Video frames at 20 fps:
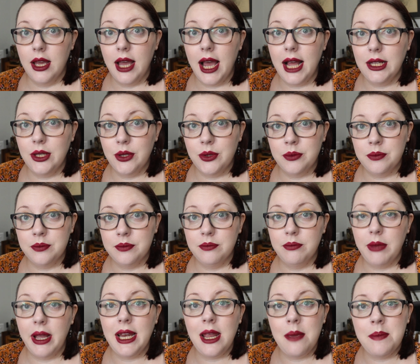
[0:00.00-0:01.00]
Hello,
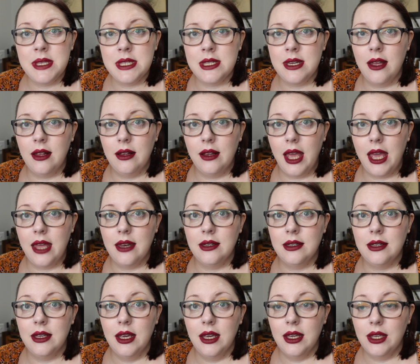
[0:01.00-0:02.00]
my name is Nell, and